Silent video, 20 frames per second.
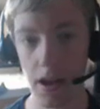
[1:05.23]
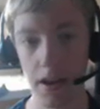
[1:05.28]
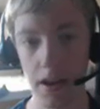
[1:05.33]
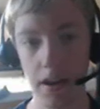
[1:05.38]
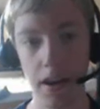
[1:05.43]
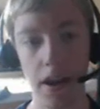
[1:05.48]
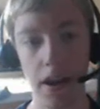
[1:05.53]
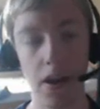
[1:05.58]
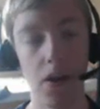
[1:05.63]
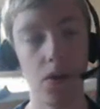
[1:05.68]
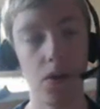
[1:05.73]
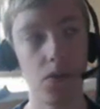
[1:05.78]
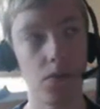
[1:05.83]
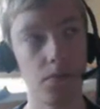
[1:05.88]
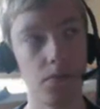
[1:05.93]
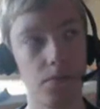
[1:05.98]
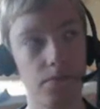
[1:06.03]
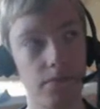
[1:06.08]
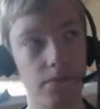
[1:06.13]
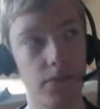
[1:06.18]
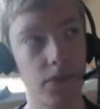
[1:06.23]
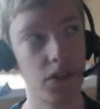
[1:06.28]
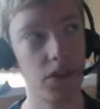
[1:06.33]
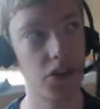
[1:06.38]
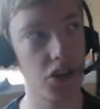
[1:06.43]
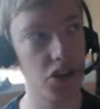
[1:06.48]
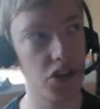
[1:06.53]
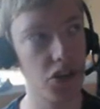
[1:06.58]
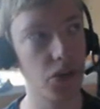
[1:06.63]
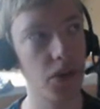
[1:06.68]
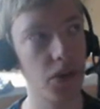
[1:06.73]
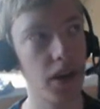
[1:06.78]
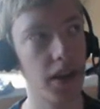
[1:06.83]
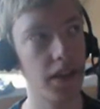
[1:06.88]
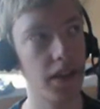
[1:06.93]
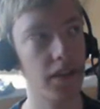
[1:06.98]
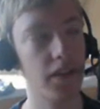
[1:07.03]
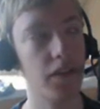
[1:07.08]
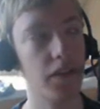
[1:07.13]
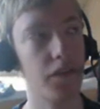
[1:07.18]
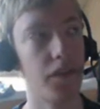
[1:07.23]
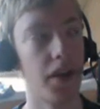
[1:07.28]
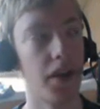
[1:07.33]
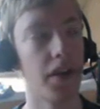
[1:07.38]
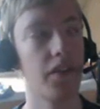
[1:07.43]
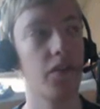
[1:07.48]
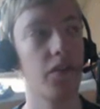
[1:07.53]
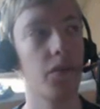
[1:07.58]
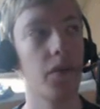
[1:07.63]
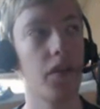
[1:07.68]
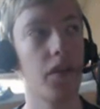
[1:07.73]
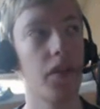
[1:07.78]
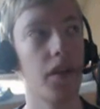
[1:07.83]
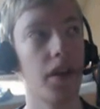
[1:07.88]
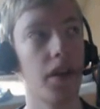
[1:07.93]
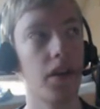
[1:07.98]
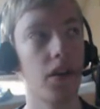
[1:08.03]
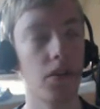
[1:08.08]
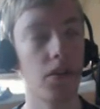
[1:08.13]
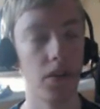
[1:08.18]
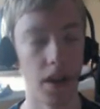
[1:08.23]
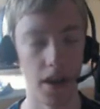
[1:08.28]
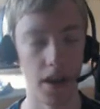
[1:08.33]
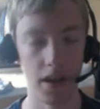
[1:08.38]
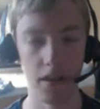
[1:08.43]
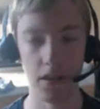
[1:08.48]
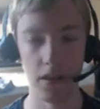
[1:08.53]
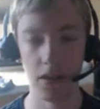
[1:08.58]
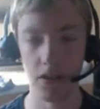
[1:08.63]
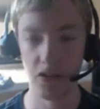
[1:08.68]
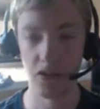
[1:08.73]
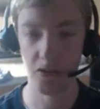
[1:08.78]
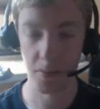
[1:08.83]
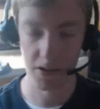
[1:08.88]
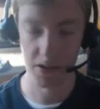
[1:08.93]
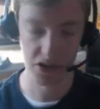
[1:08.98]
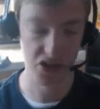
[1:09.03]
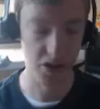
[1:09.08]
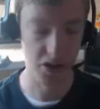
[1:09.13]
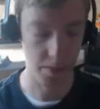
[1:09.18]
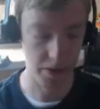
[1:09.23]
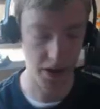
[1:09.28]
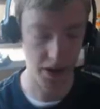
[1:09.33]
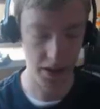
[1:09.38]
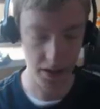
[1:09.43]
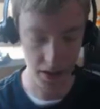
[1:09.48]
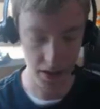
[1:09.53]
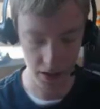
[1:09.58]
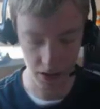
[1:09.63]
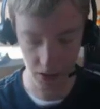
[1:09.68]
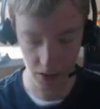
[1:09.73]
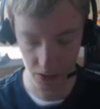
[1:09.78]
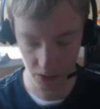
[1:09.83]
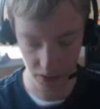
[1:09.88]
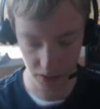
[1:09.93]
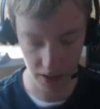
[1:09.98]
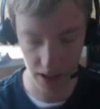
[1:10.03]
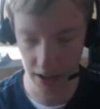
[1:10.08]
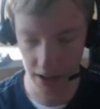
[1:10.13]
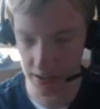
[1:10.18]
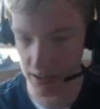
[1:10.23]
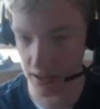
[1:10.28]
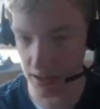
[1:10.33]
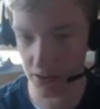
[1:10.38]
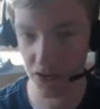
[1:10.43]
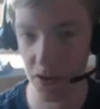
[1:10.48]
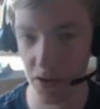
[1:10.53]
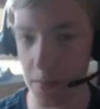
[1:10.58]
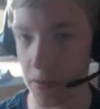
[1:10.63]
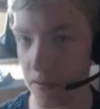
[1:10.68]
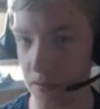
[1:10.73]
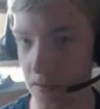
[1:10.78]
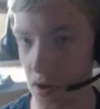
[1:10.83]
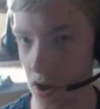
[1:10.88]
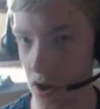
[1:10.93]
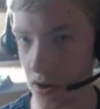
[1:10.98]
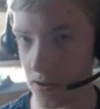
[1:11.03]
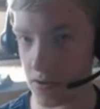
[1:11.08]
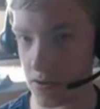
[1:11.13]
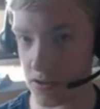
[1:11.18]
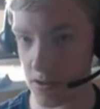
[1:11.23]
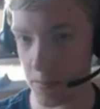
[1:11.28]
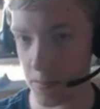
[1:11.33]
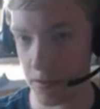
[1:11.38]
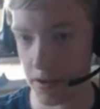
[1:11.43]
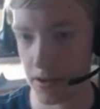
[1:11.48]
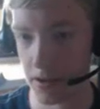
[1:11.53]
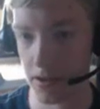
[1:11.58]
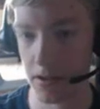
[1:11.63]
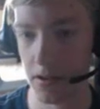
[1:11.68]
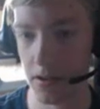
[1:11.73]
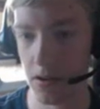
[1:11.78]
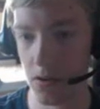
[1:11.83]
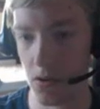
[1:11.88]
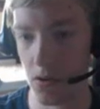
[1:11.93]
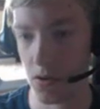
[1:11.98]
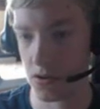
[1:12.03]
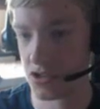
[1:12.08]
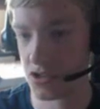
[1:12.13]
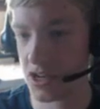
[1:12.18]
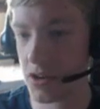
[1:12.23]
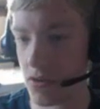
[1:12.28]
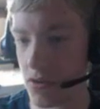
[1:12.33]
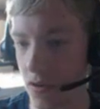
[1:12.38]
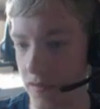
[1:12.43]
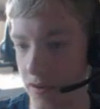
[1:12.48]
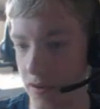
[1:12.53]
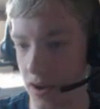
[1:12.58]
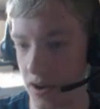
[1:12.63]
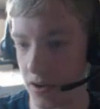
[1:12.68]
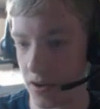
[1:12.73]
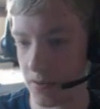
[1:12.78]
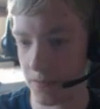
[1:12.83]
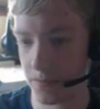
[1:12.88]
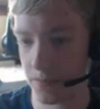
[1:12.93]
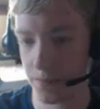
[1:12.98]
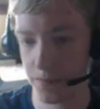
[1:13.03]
Now, just looking at this effect, you would think, okay, they use special summon it, then use it as like tribute fodder or something, or synchro fodder.